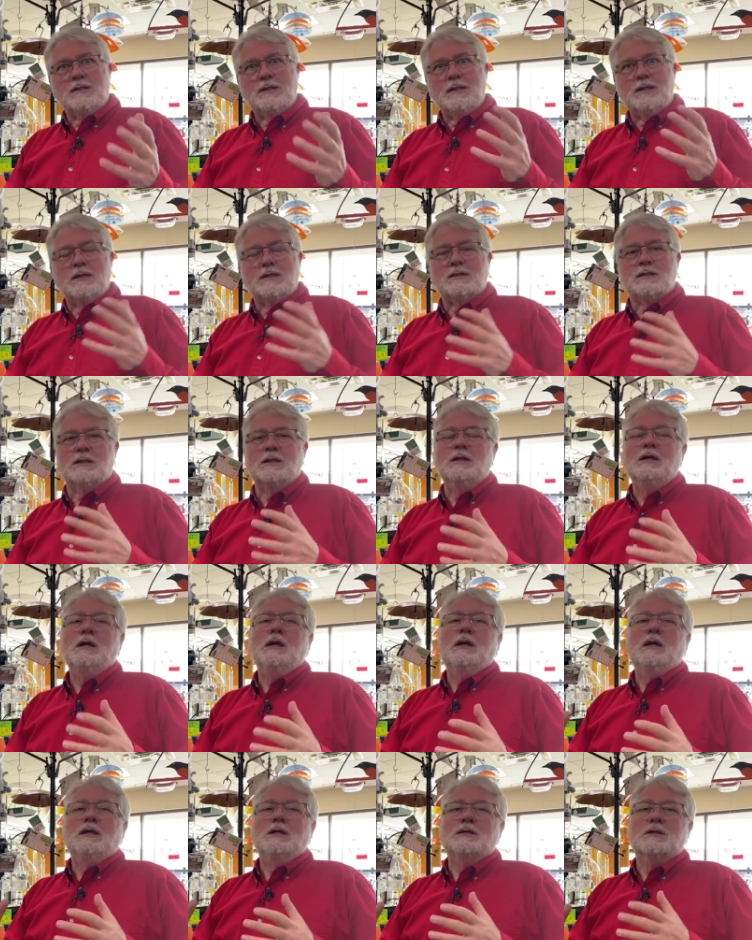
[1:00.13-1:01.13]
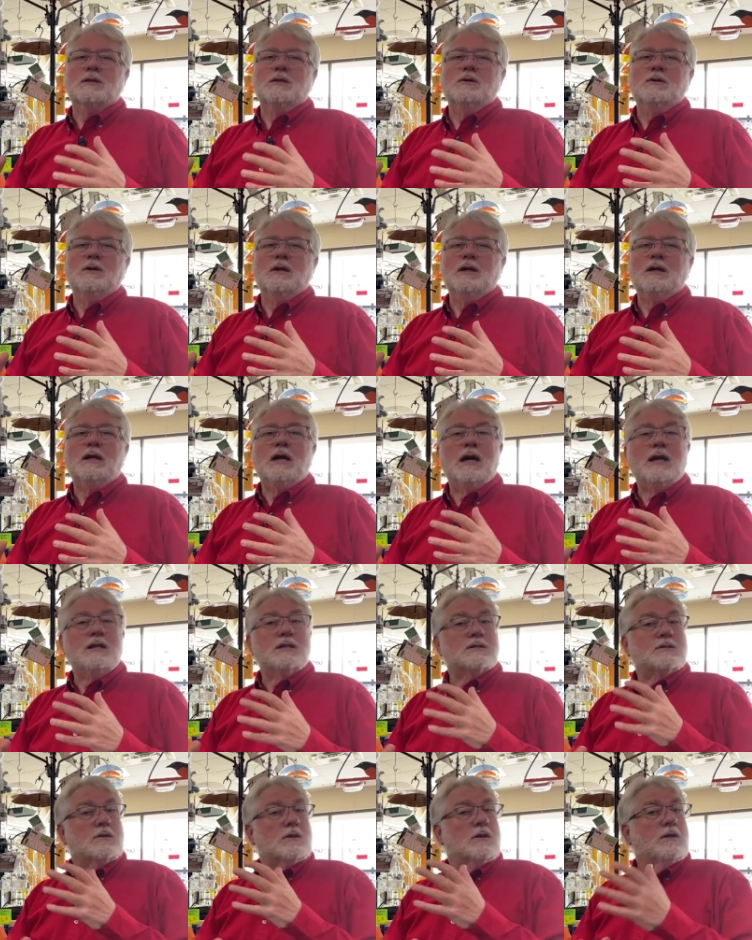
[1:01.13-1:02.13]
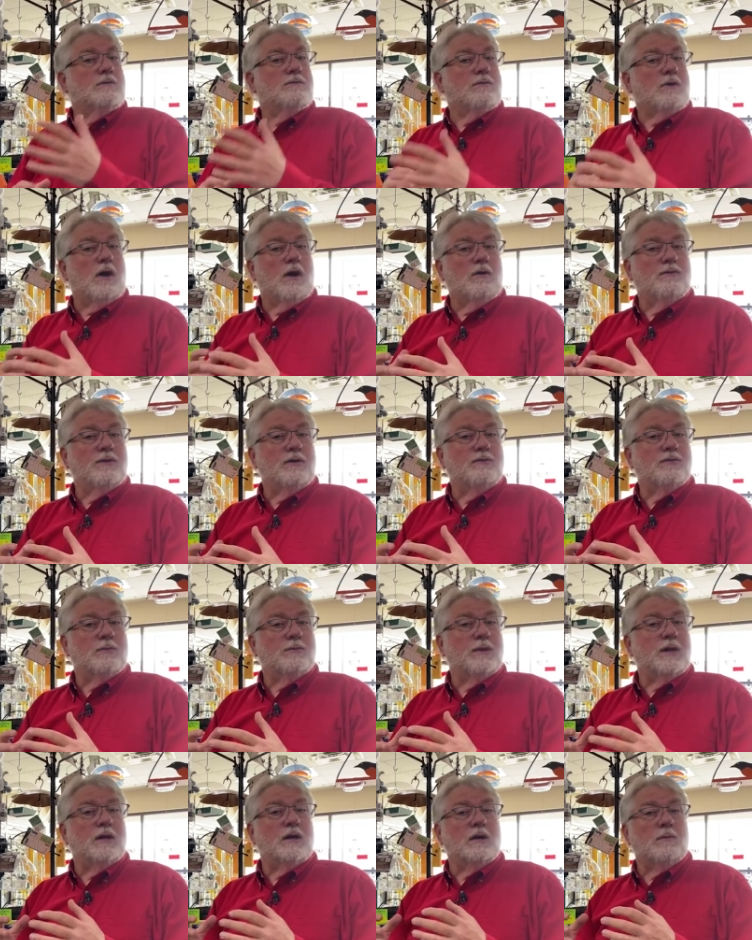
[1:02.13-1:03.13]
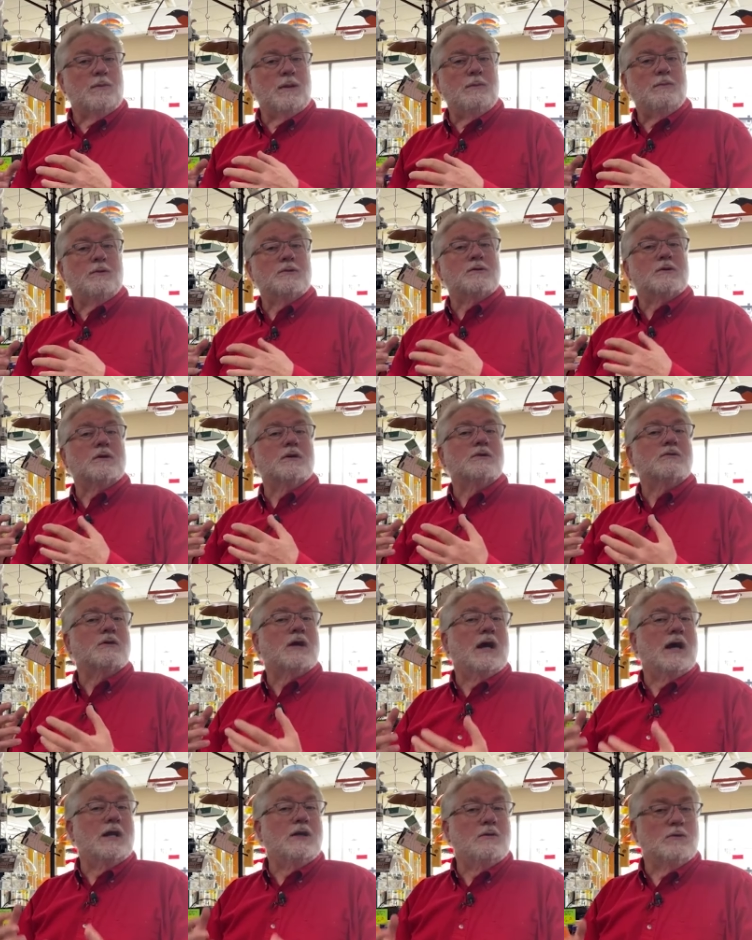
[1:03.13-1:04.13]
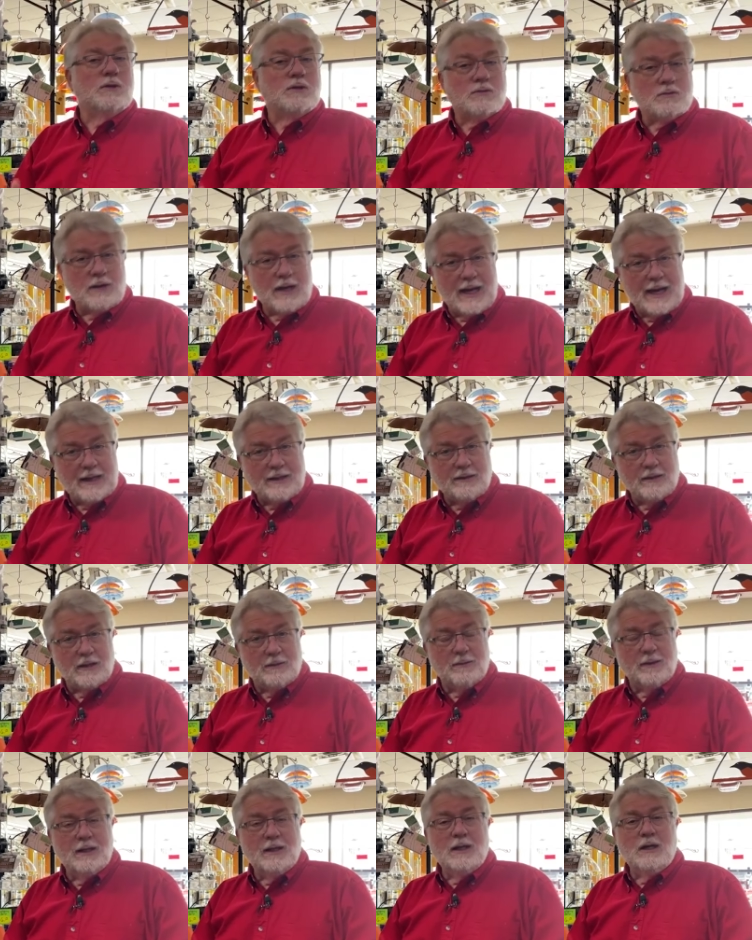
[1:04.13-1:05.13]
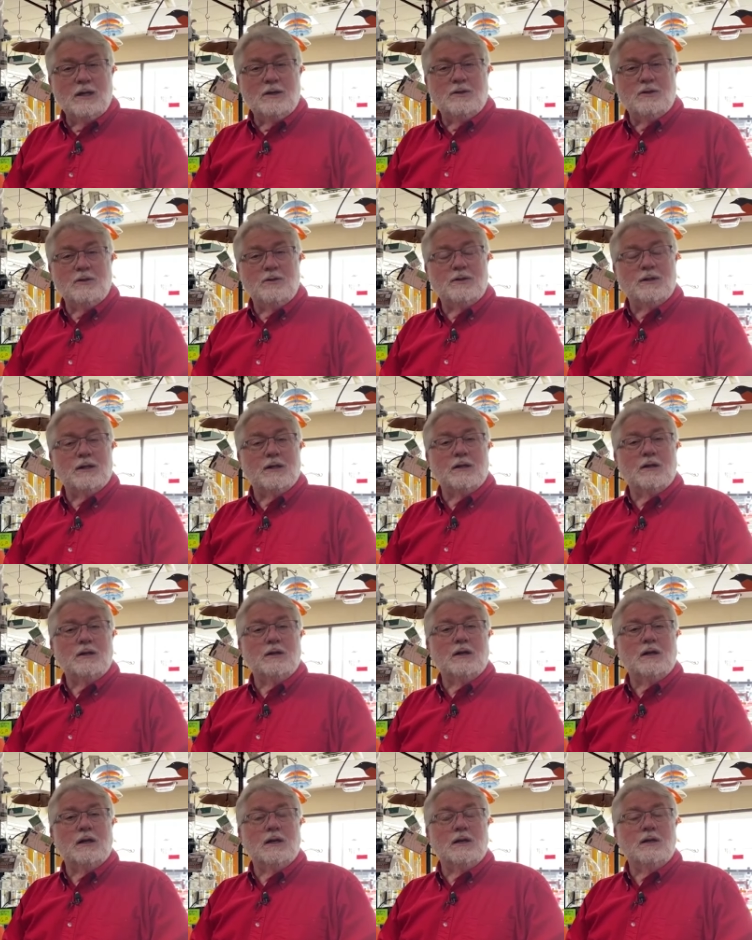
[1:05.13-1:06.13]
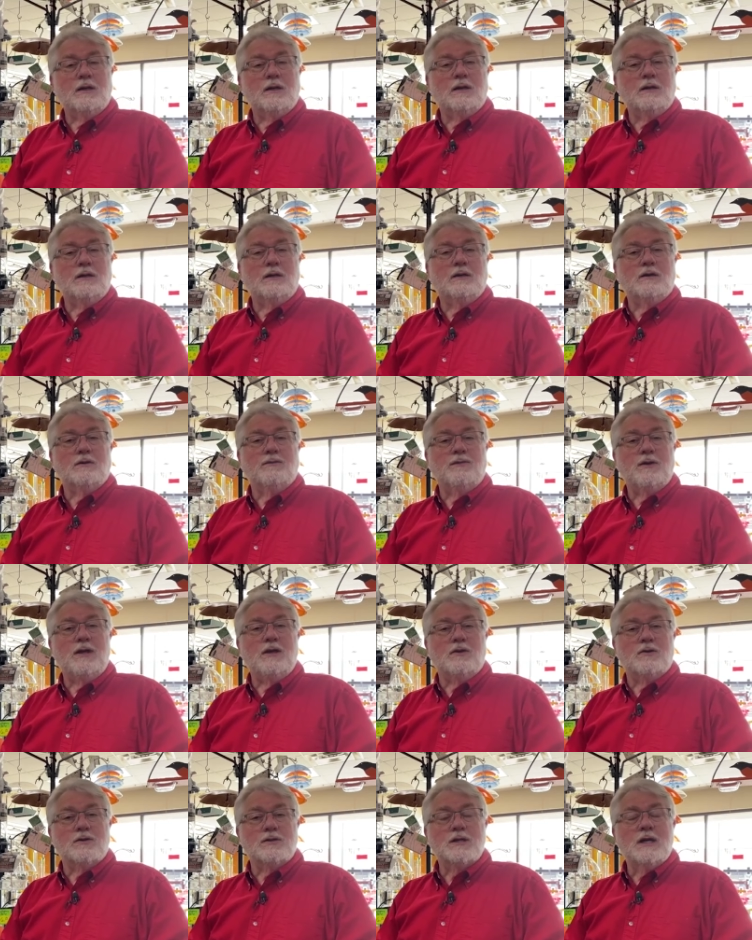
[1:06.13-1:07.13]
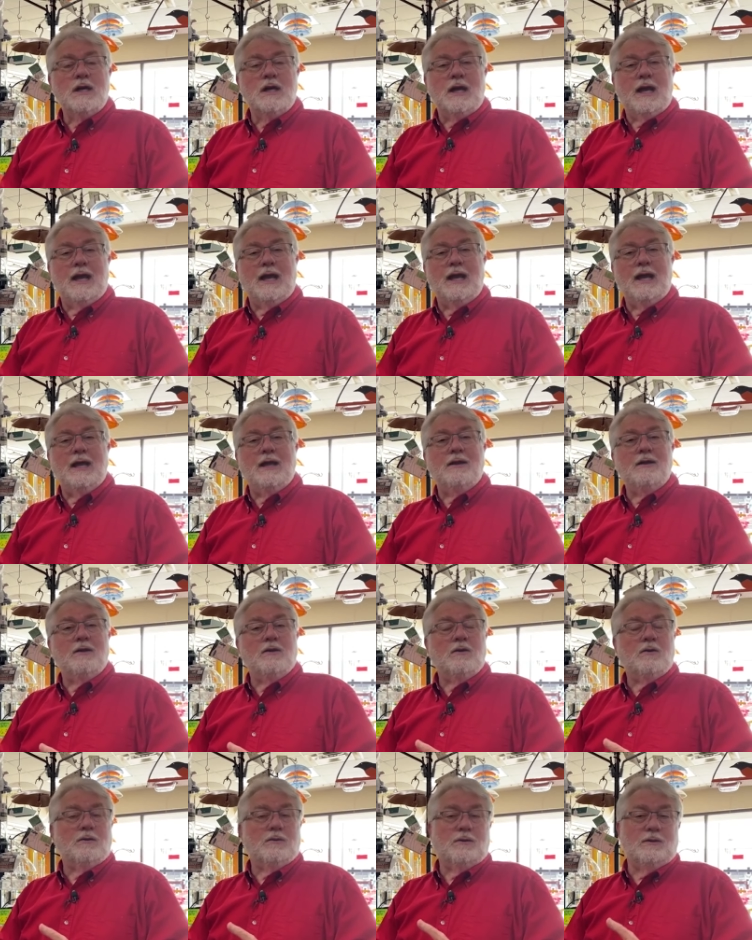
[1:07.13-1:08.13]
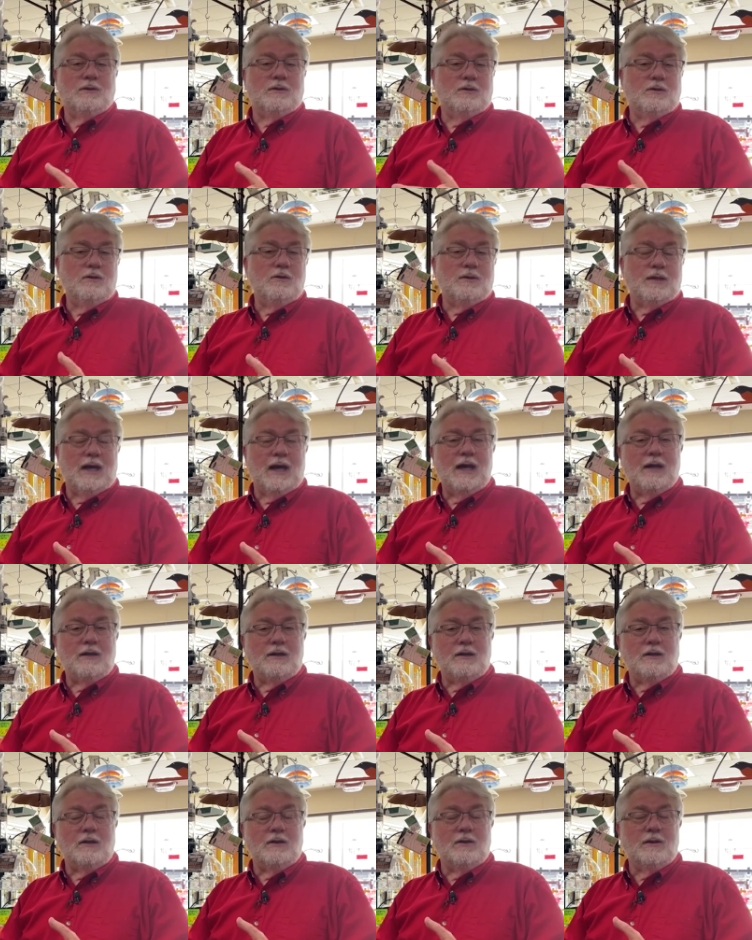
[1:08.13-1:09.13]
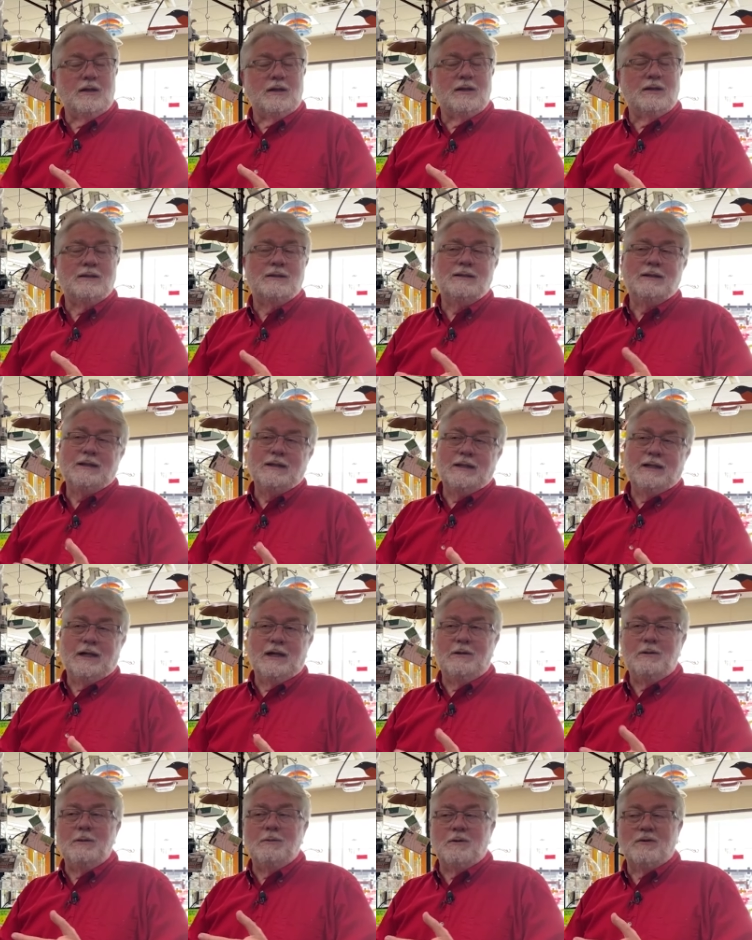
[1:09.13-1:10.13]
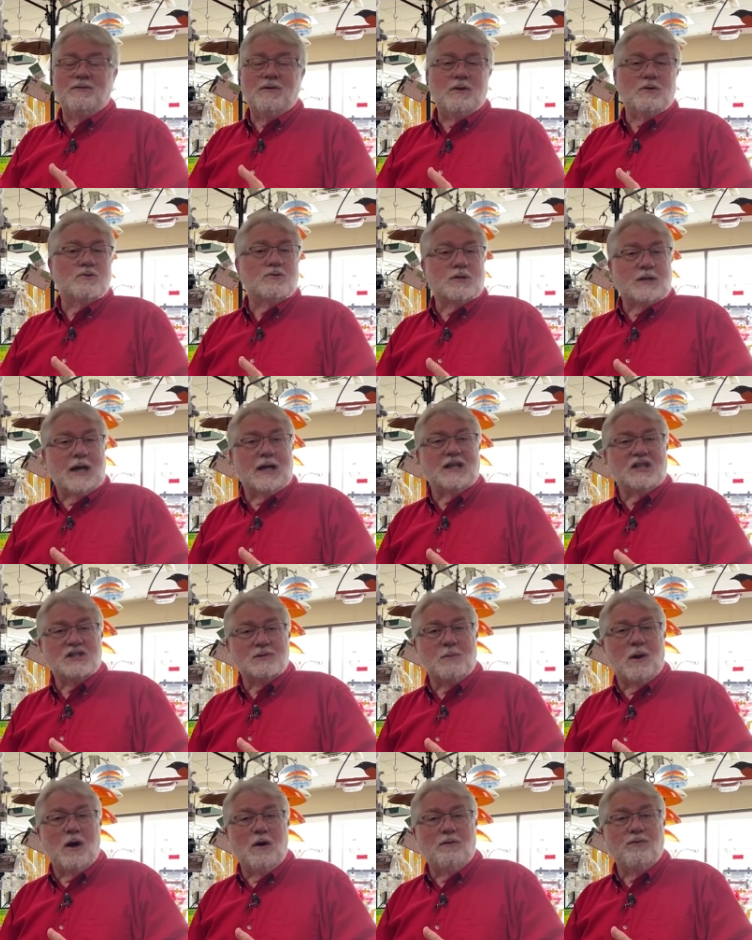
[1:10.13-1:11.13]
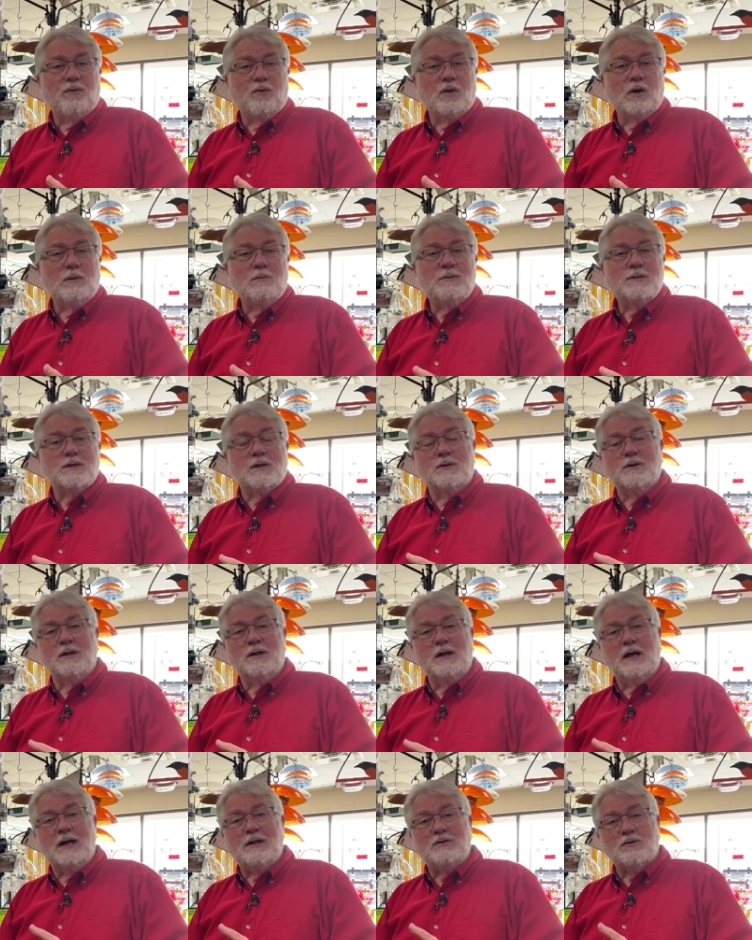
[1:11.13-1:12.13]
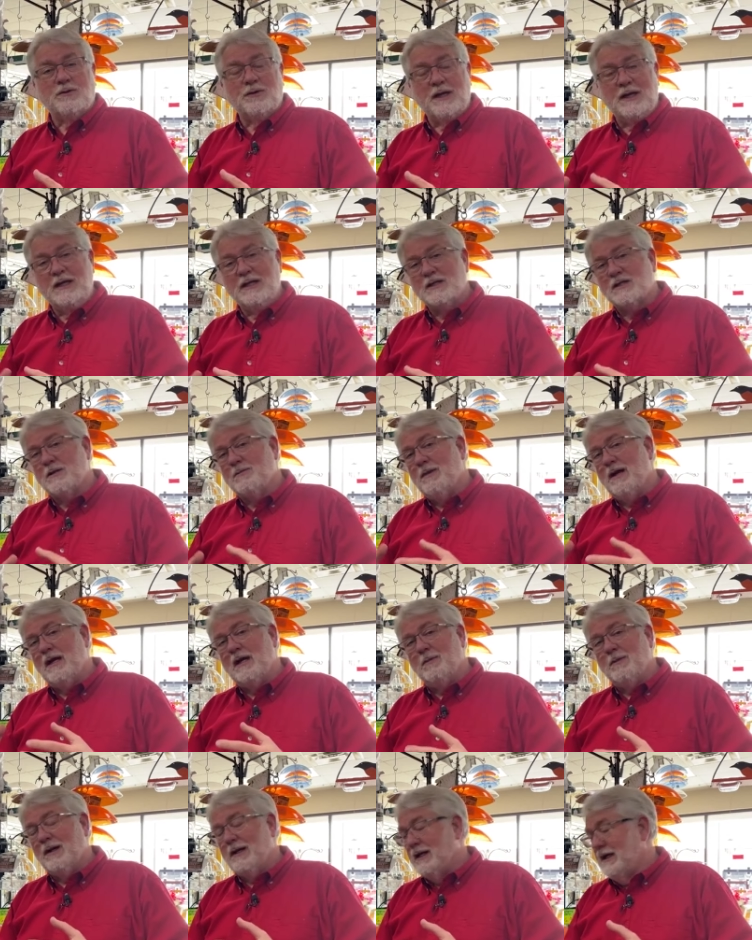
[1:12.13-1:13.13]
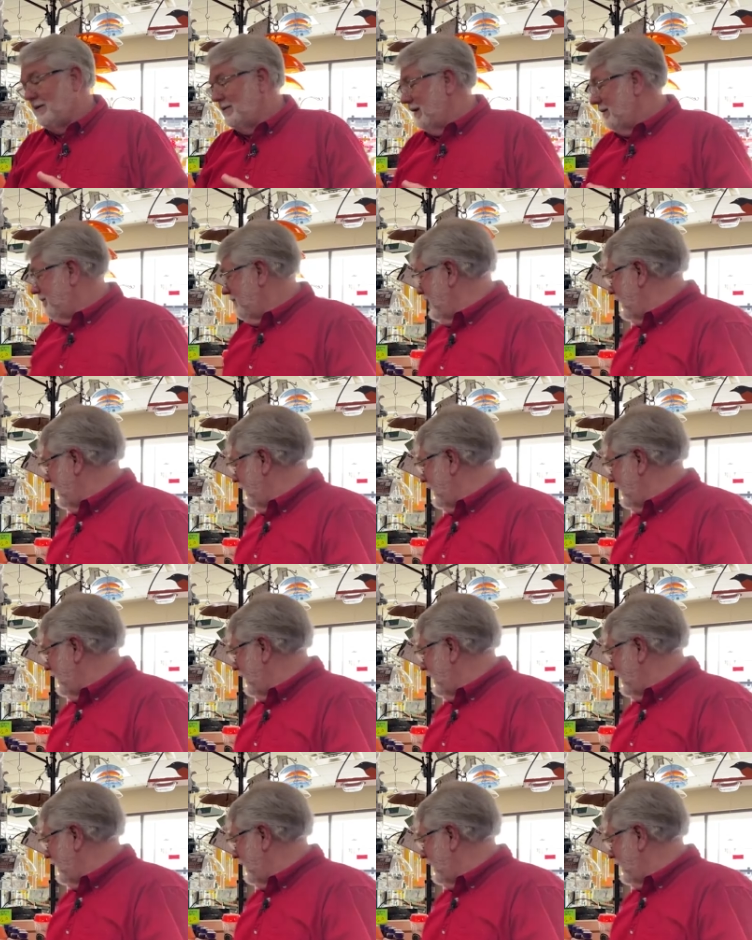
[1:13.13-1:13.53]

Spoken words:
is this? And so it kind of started evolving from there, and people started trying to attract them to their feeders. And to do that, you know, hummingbird feeders are kind of small for them, so the natural thing is to make them a little bit